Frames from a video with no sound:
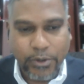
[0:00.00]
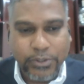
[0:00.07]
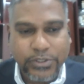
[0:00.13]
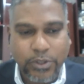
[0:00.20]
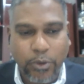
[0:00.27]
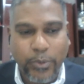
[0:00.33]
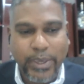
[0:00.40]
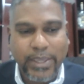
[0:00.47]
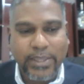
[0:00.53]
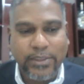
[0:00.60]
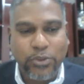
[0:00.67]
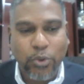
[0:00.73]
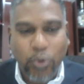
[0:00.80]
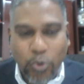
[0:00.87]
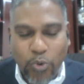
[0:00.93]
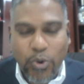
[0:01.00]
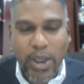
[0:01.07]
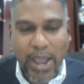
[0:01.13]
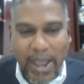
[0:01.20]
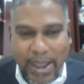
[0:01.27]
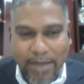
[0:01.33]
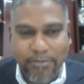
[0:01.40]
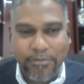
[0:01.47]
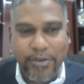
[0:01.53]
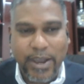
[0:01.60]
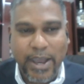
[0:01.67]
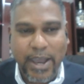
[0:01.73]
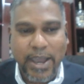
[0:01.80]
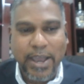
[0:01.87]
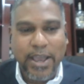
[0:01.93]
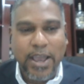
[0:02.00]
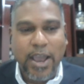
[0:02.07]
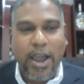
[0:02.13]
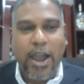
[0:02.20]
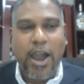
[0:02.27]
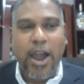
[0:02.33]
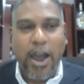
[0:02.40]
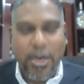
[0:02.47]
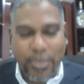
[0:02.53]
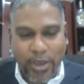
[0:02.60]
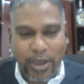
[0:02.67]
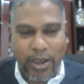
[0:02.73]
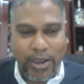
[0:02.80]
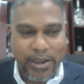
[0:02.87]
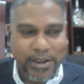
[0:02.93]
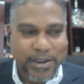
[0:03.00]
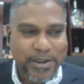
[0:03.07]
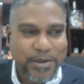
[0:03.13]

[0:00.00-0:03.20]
So we do have other